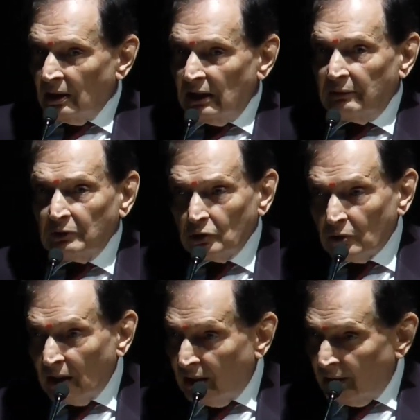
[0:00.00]
Even
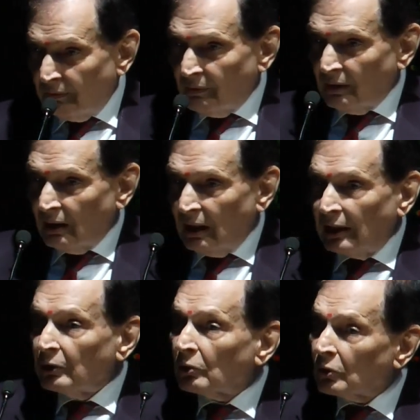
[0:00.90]
today,
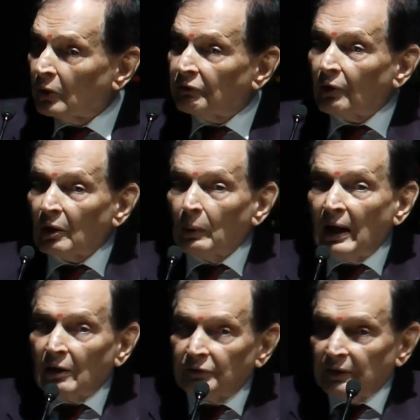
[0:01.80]
I don't know if you are
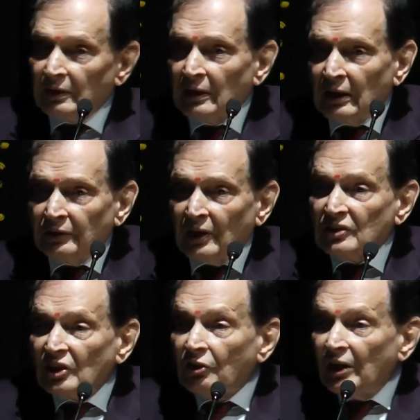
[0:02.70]
aware of it, there
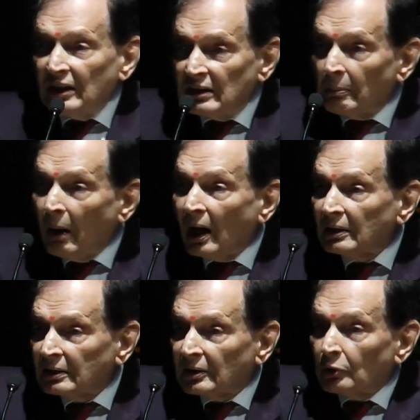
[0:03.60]
is a great
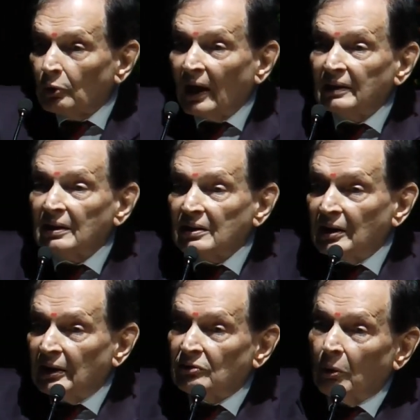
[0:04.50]
demand in the United
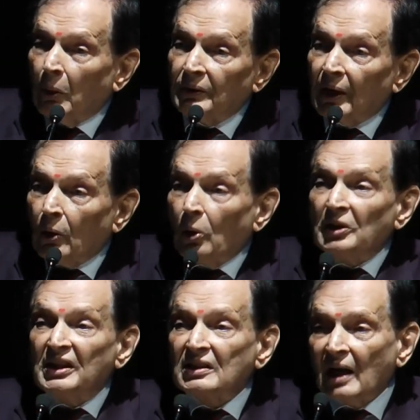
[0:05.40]
States for what they call
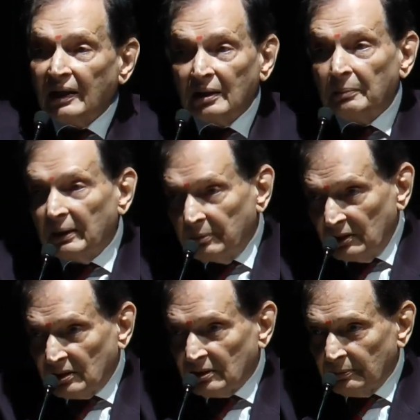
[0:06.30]
designer
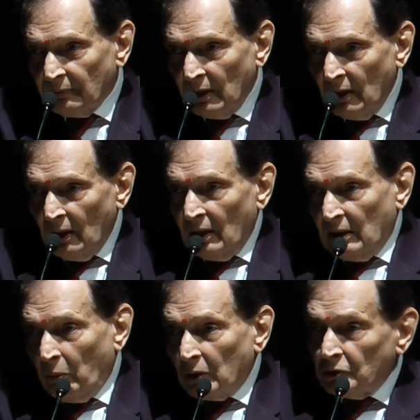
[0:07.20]
babies.
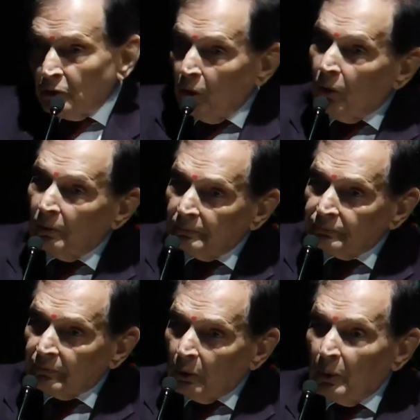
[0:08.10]
They want to know
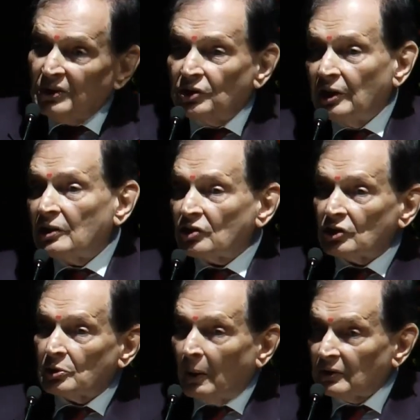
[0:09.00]
which gene is
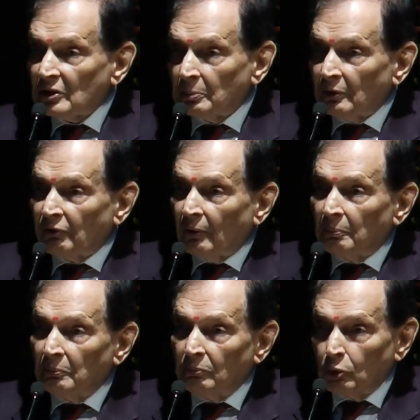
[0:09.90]
responsible
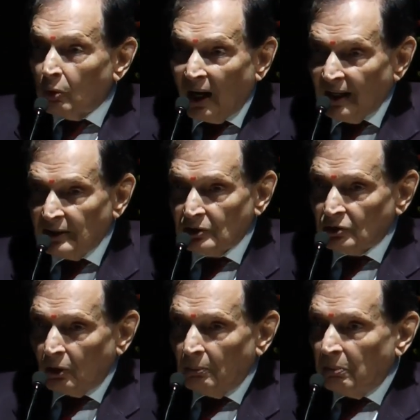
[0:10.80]
for blue eyes
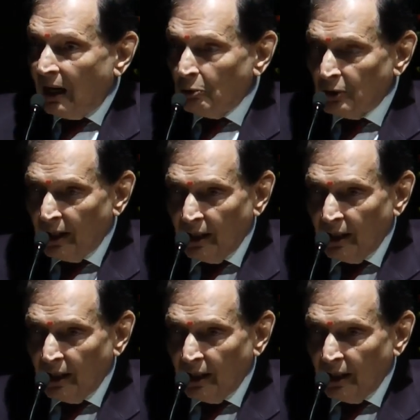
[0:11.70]
or brown